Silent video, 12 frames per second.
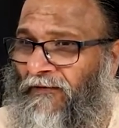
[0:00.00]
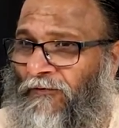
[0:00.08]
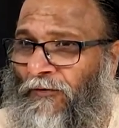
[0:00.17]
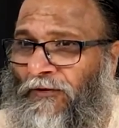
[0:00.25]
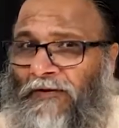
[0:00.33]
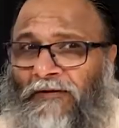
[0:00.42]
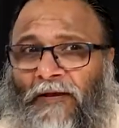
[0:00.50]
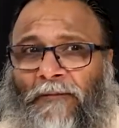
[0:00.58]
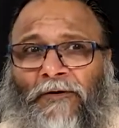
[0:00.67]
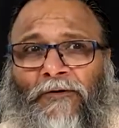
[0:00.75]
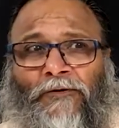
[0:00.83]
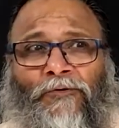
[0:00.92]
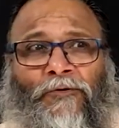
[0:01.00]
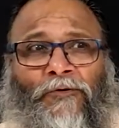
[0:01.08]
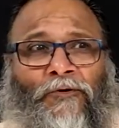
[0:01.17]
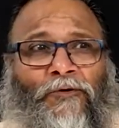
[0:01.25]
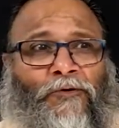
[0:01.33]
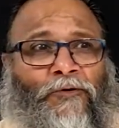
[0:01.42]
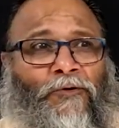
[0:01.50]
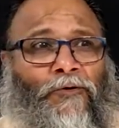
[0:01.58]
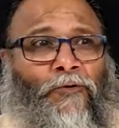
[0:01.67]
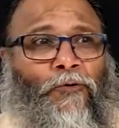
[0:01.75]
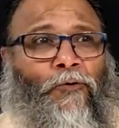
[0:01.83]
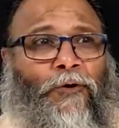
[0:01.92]
So he is able to
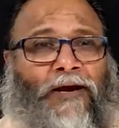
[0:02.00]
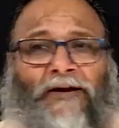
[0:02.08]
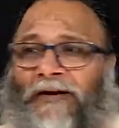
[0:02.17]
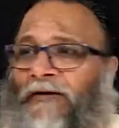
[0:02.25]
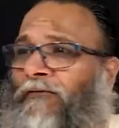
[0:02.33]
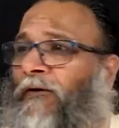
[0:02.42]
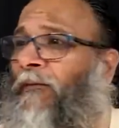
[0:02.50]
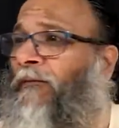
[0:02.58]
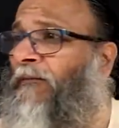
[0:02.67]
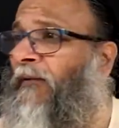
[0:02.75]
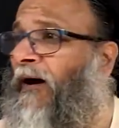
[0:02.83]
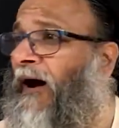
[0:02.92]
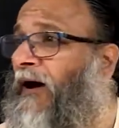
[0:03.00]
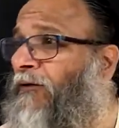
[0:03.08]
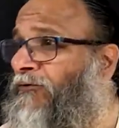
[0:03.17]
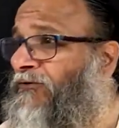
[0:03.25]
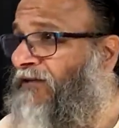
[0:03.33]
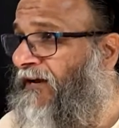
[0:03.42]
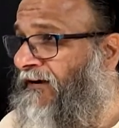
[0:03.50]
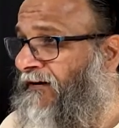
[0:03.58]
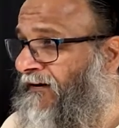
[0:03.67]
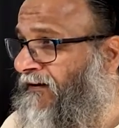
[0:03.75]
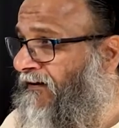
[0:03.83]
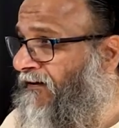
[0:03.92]
look at it from
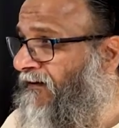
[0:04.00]
outside,